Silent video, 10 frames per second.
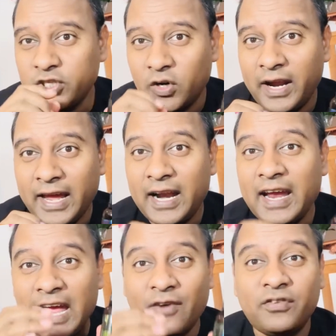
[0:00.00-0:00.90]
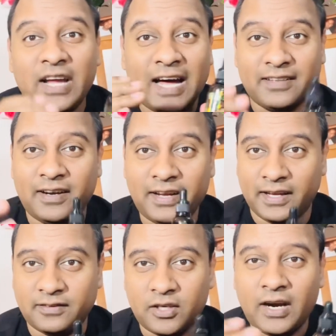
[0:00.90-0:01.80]
your hair every other
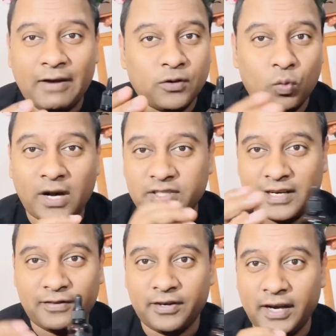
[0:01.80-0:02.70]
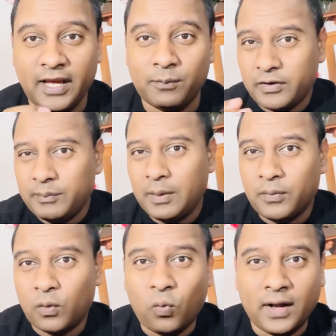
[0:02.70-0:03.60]
day. You don't have to wash it every day. But
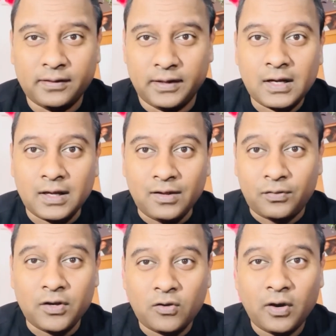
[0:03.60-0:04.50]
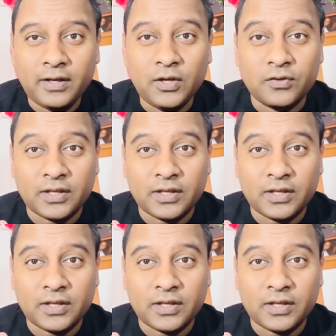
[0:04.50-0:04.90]
remember one thing. If you don't use